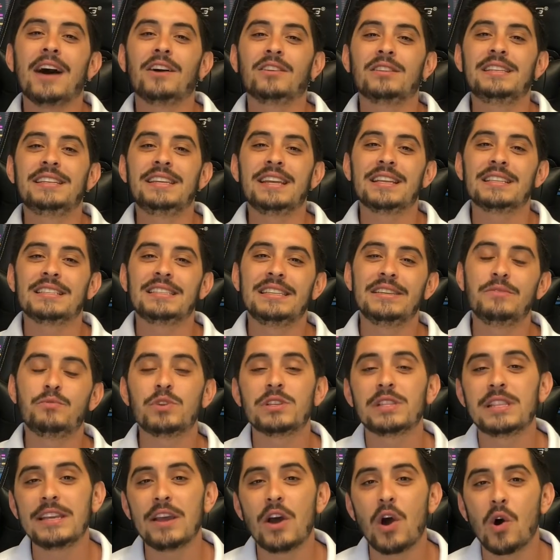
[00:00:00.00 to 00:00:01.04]
LTNC
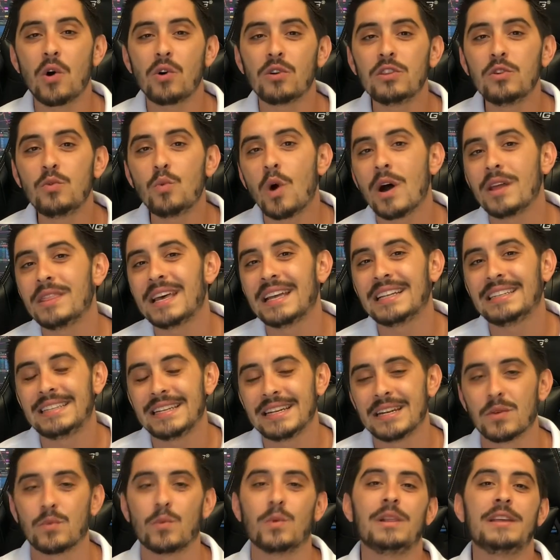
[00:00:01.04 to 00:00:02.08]
was the only one that
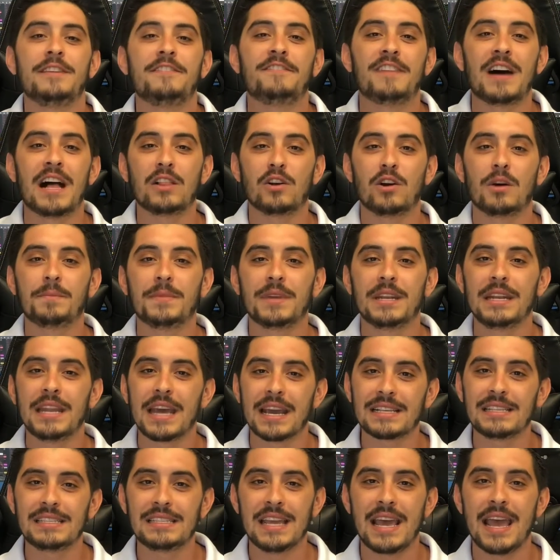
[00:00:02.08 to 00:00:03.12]
didn't really follow up the
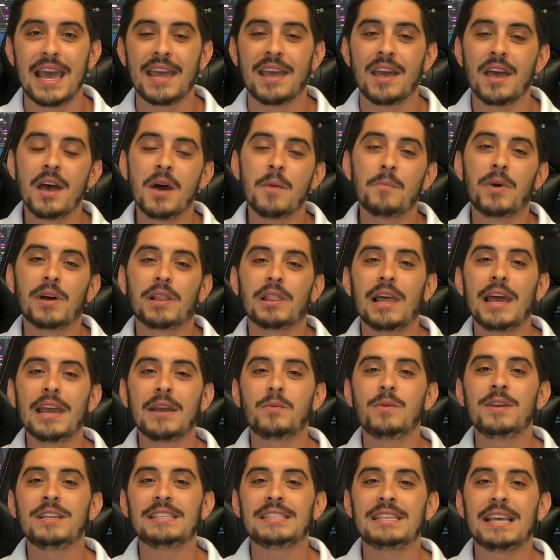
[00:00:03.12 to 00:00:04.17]
next day. But like
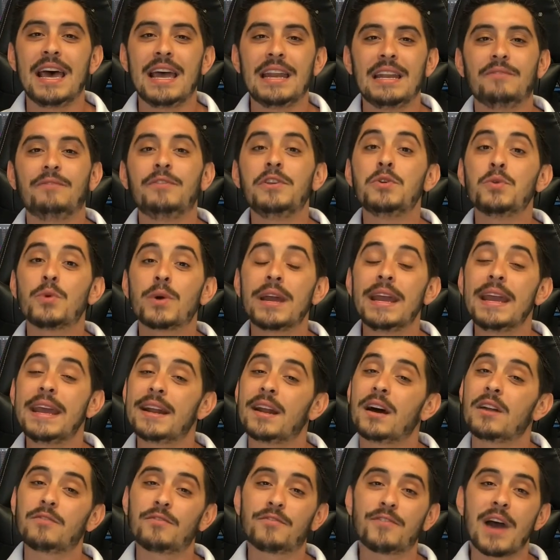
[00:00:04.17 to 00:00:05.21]
we said, if you were in
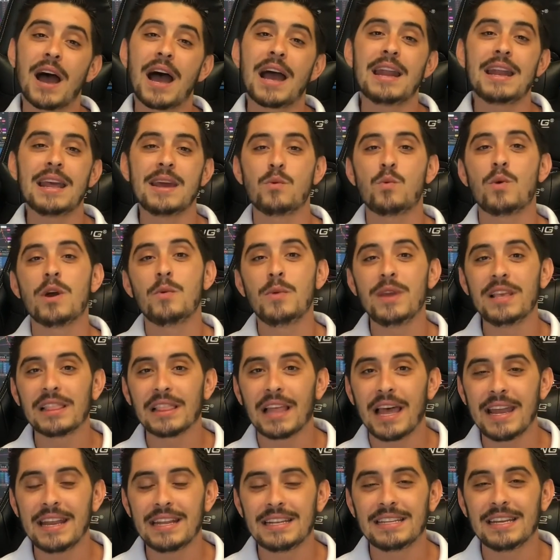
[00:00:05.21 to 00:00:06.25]
on Friday where we
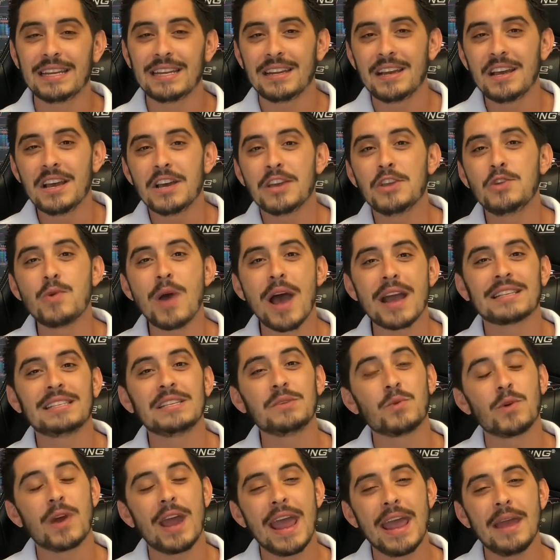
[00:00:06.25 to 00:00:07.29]
liked it, you actually
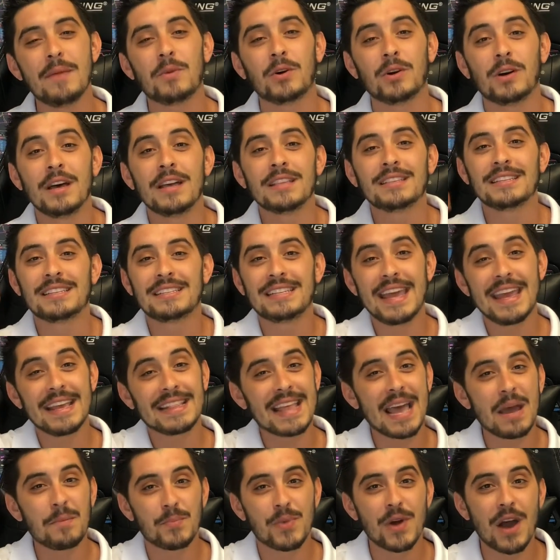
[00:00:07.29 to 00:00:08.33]
were able to take
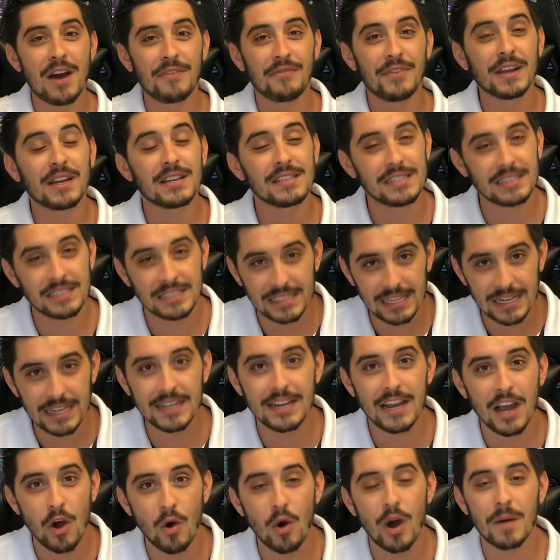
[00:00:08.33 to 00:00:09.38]
that profit because it did
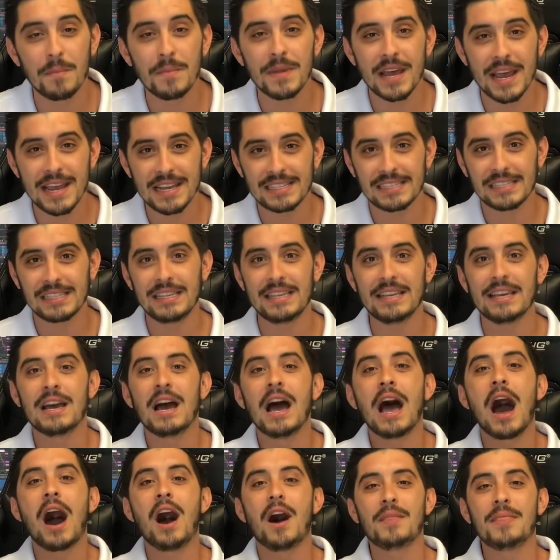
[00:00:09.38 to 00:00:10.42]
go up nicely
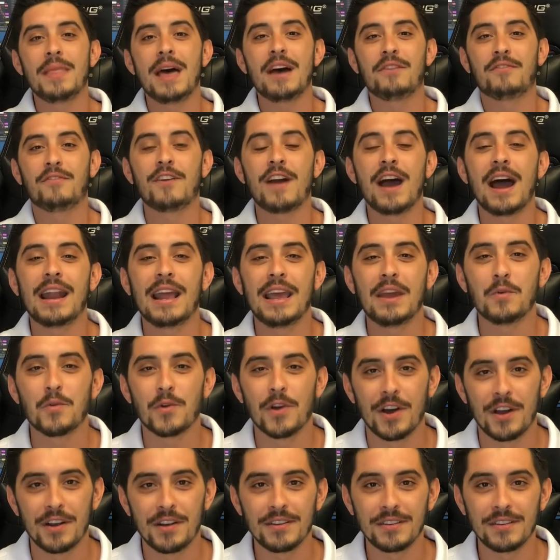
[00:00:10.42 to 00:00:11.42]
on that Friday run.